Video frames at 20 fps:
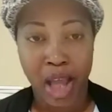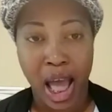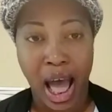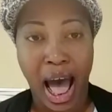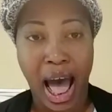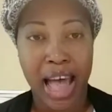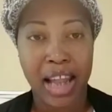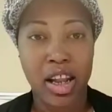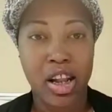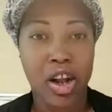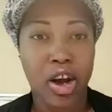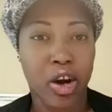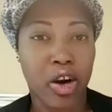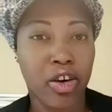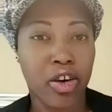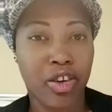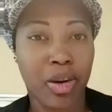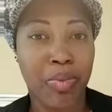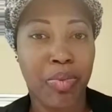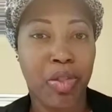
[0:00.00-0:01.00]
I learned
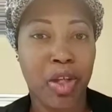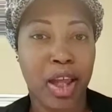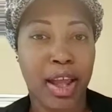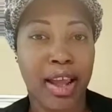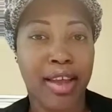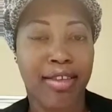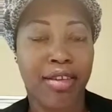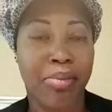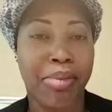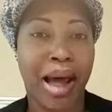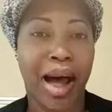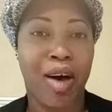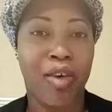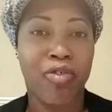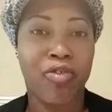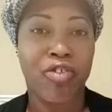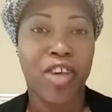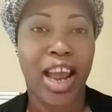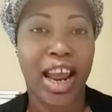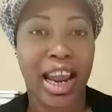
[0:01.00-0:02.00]
some things about
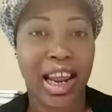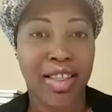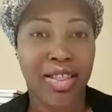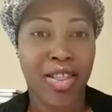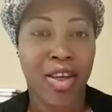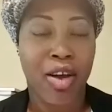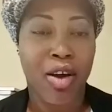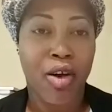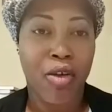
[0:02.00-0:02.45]
faith